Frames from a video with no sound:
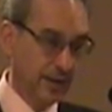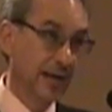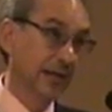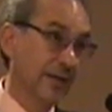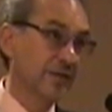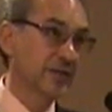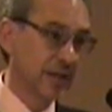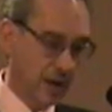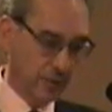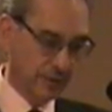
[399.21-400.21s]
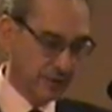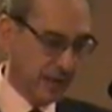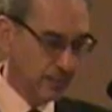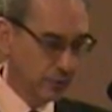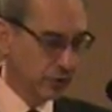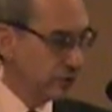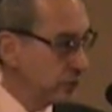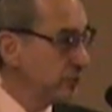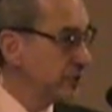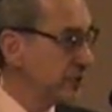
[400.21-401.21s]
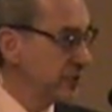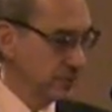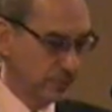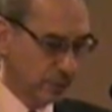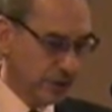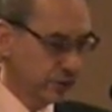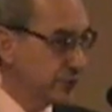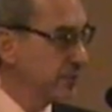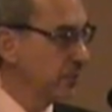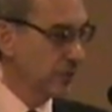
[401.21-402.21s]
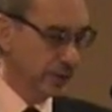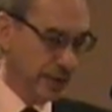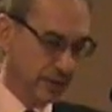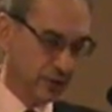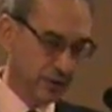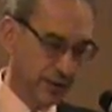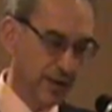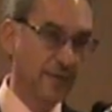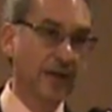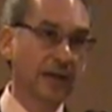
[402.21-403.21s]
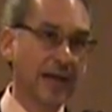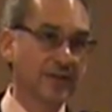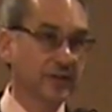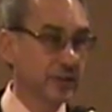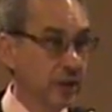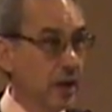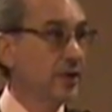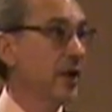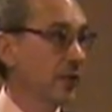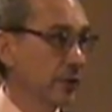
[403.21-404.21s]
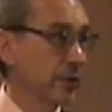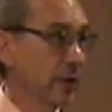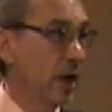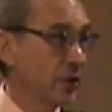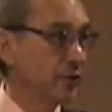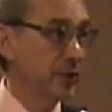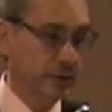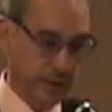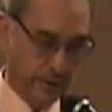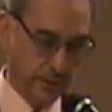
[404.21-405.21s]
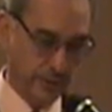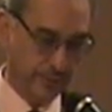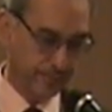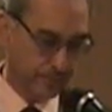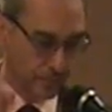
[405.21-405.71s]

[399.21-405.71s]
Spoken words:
and let the South establish a new system of racial subordination that lasted another 100 years.